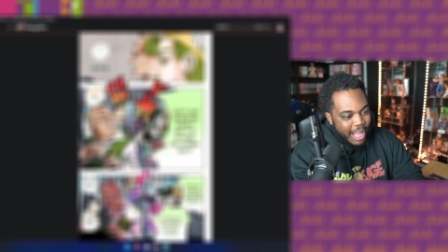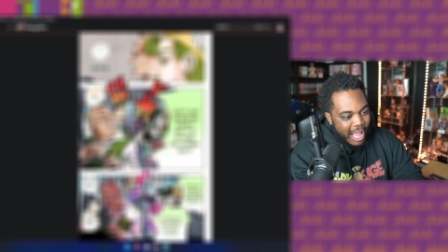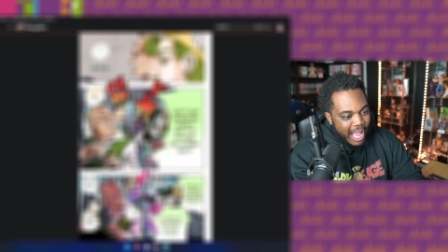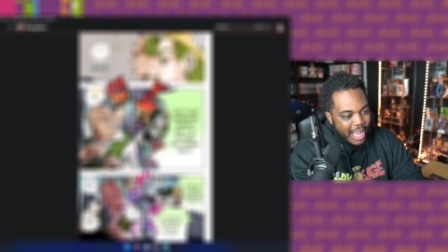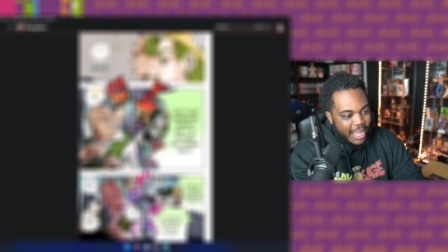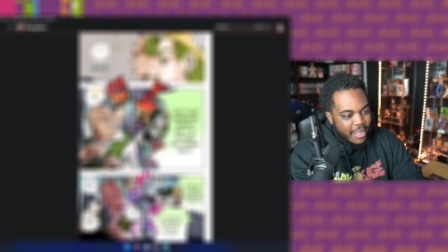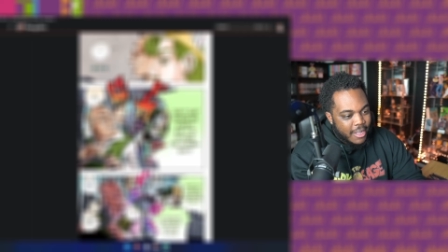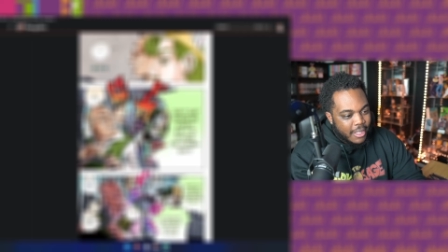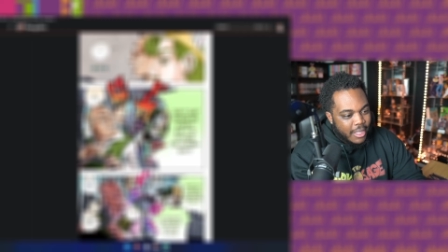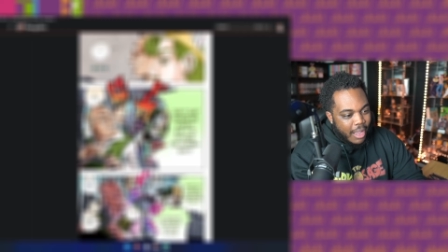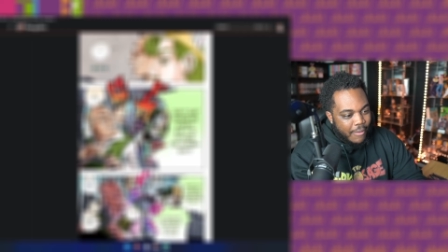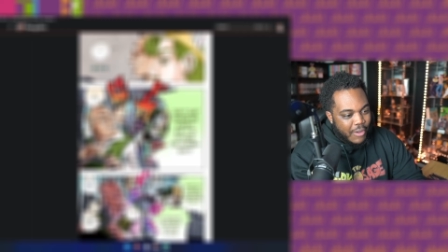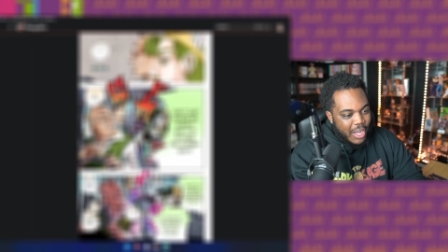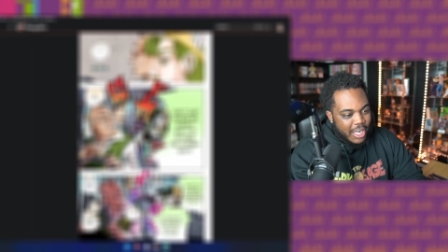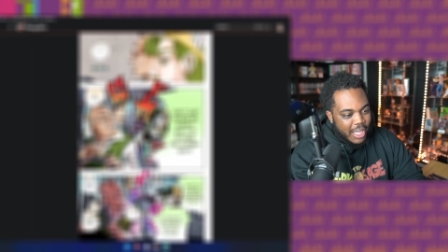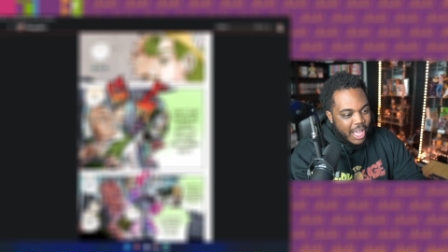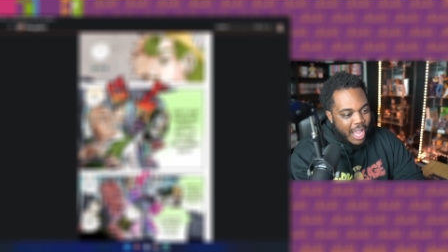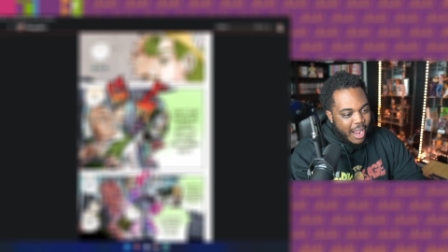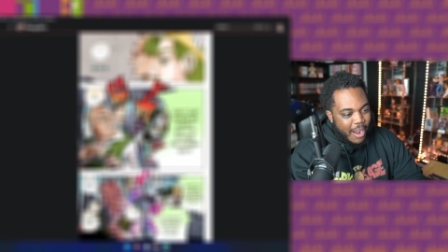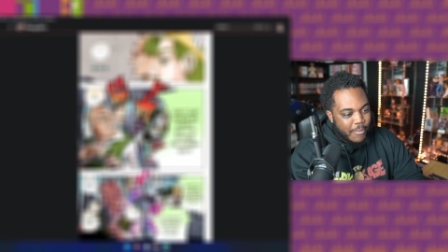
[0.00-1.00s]
I I've got
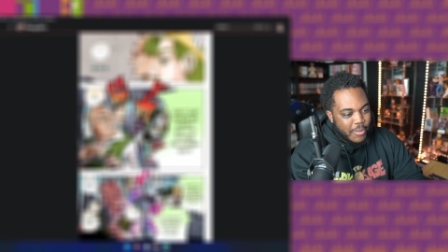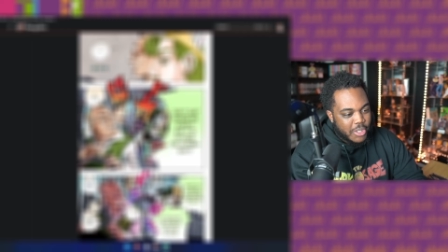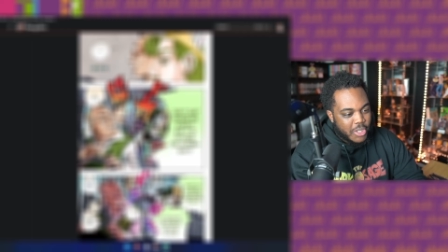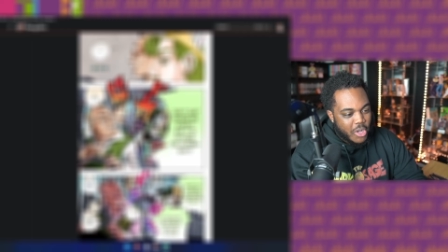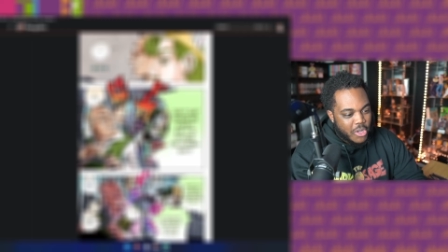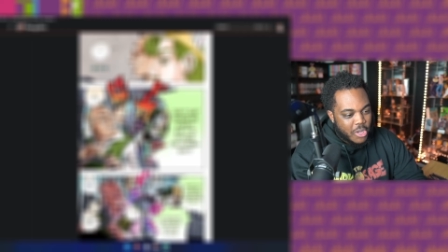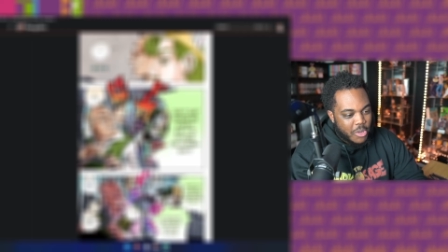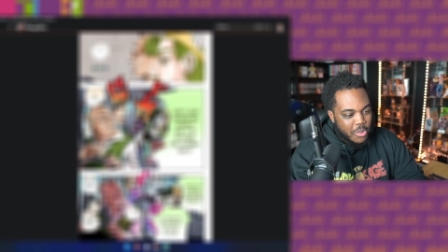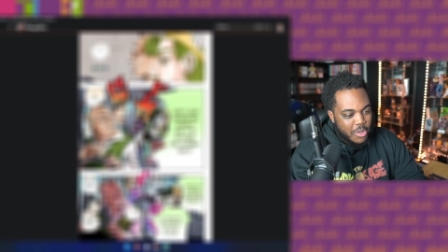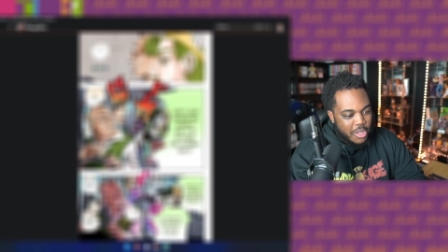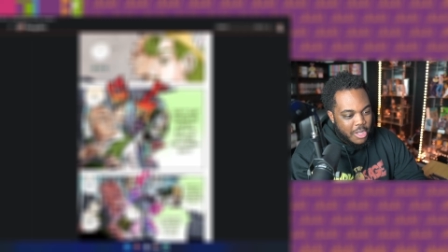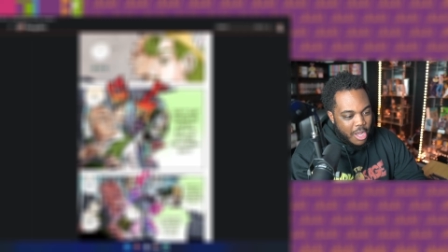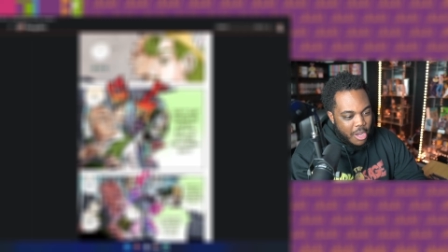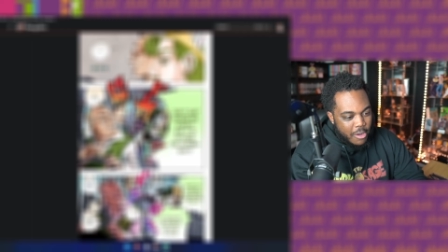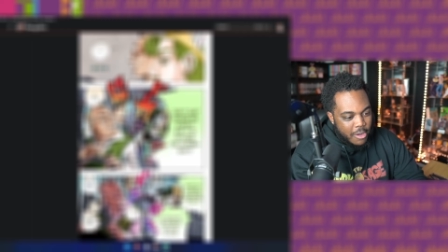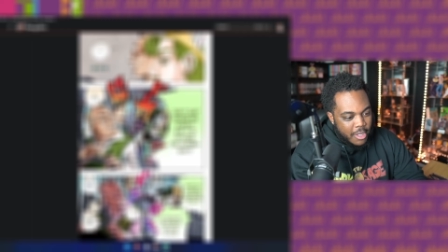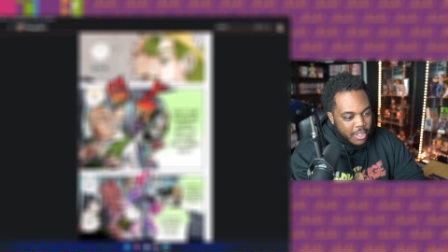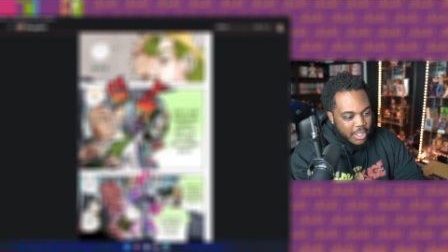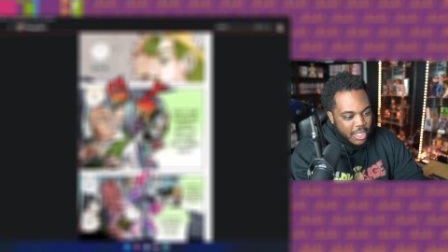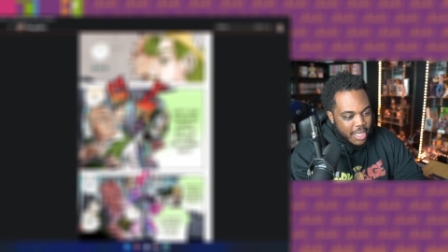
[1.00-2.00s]
got cameras on you, you know.
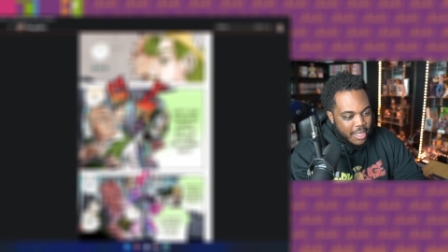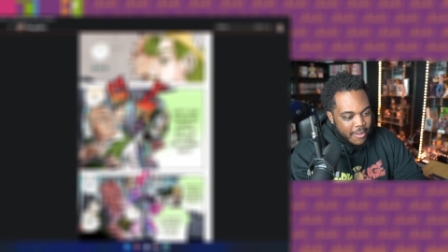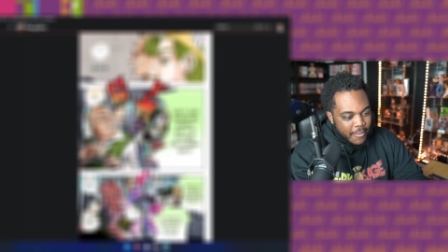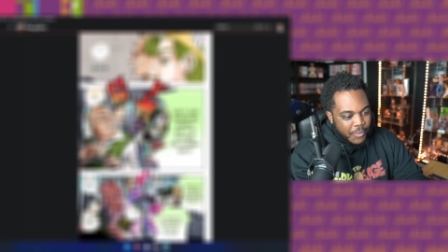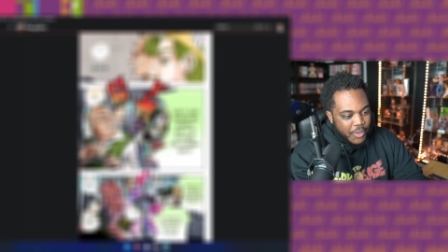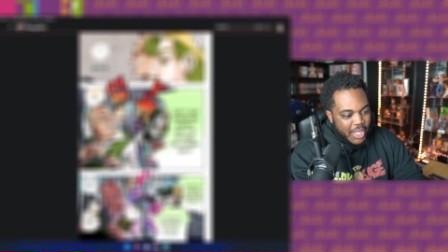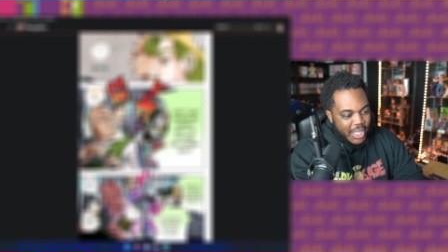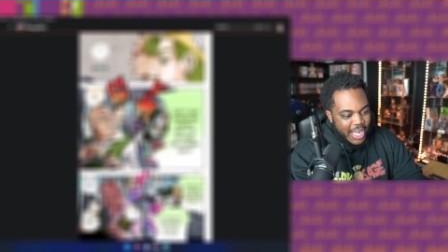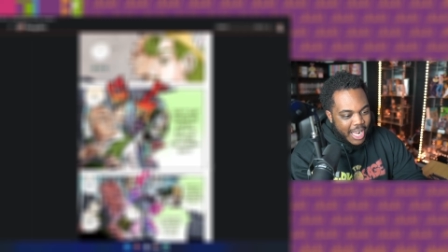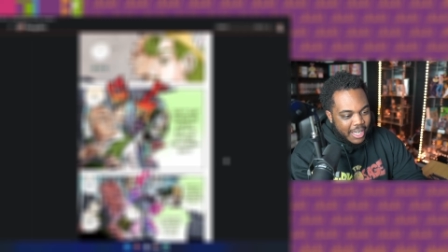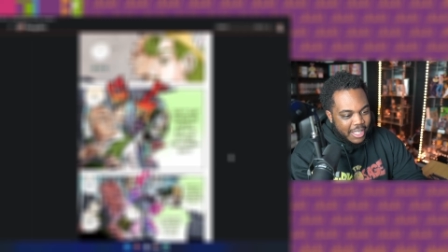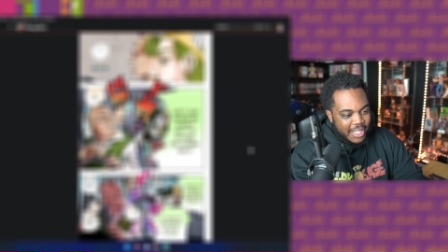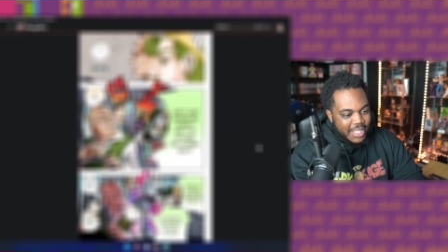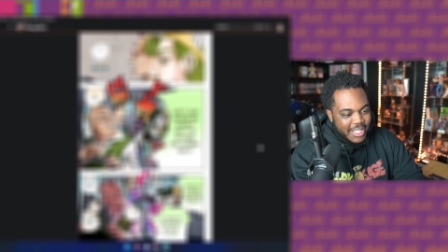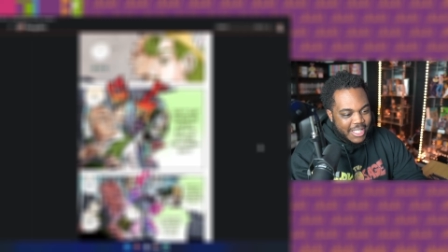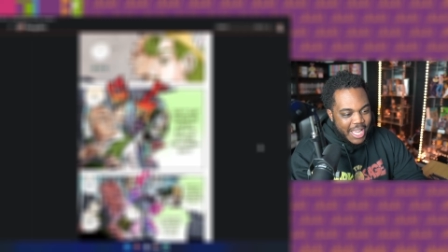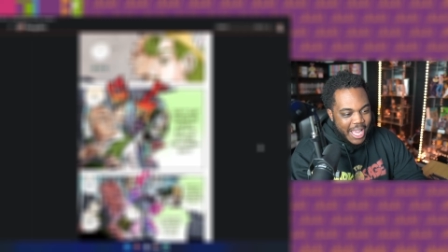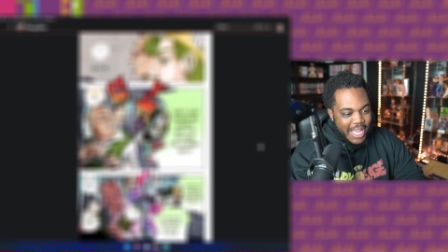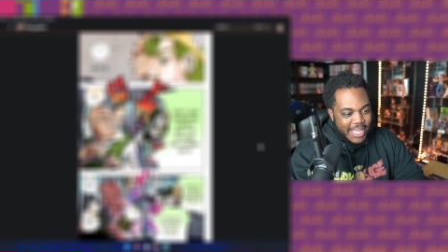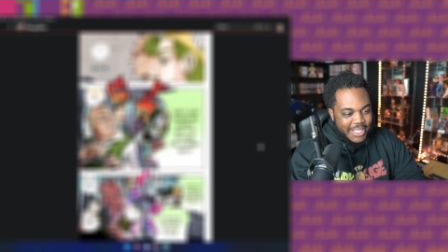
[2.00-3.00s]
Get, get out of this
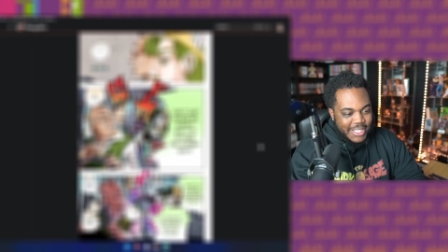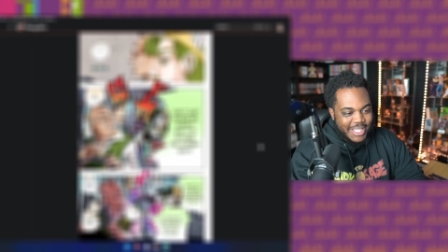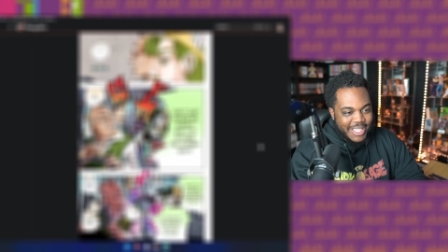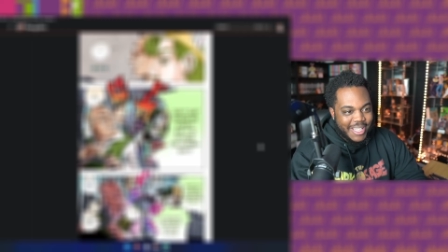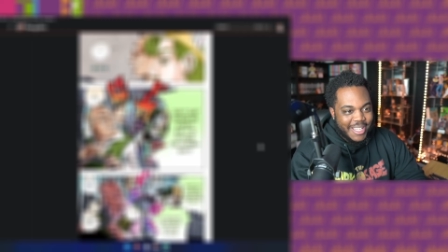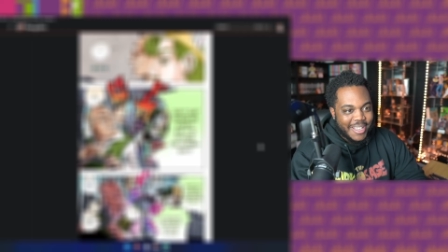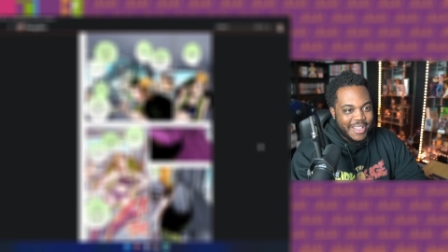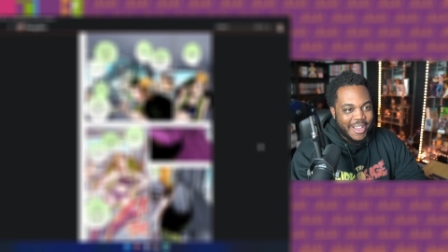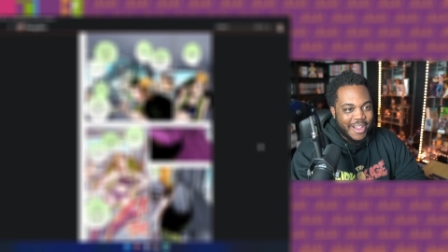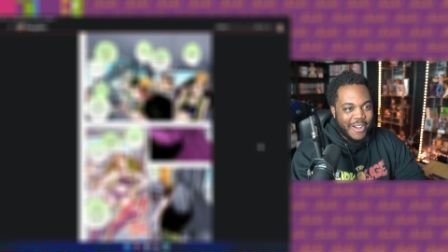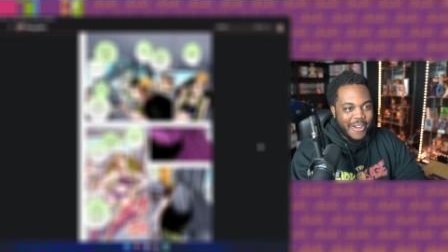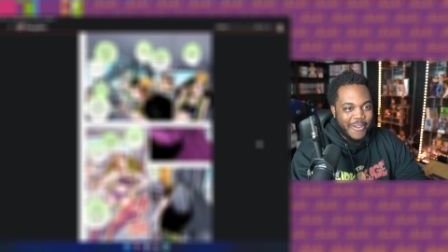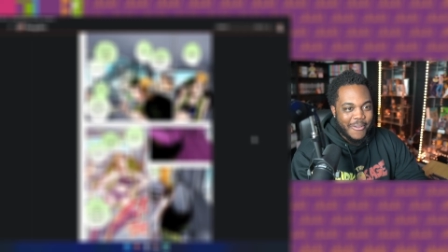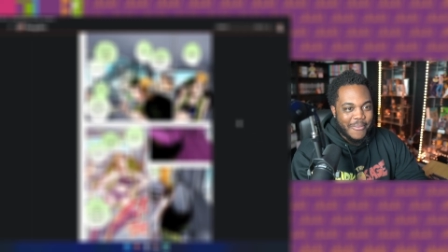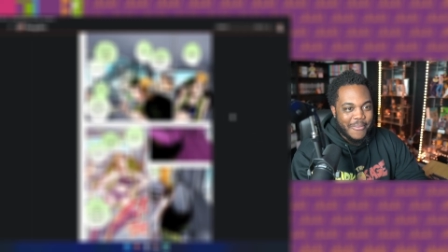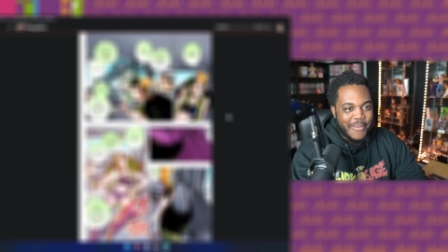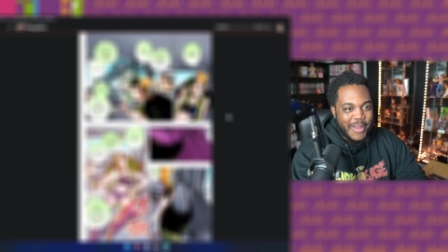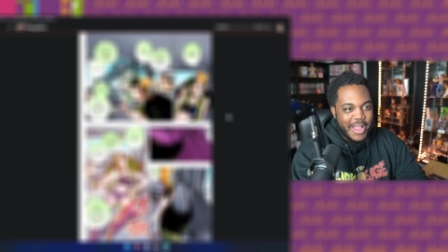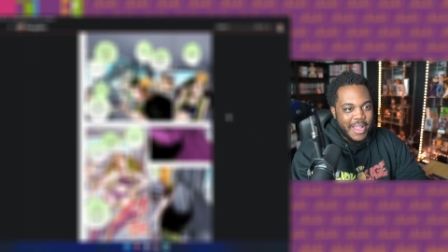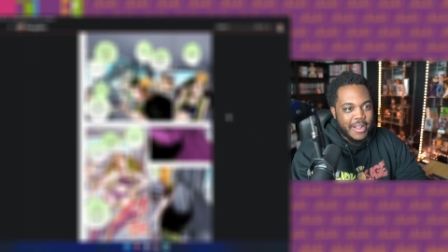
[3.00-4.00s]
taxi. Oh
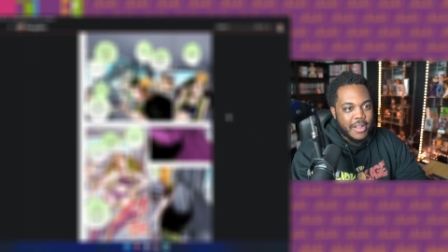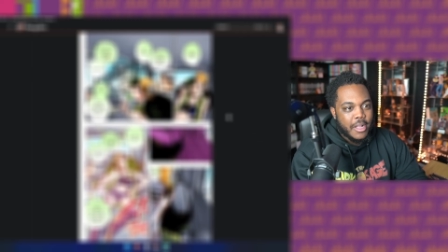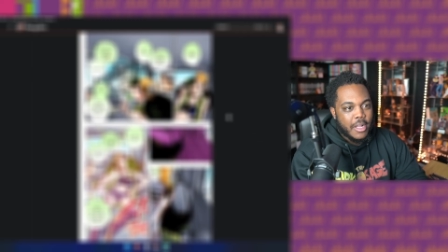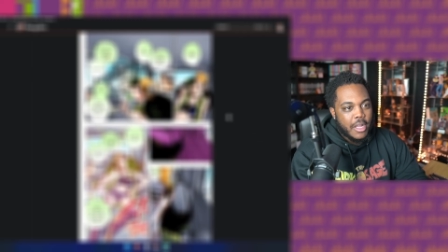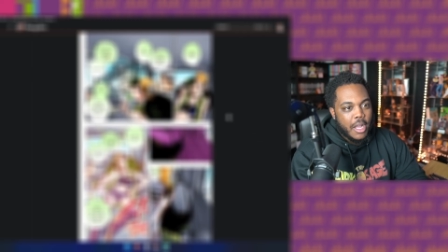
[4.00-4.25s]
man.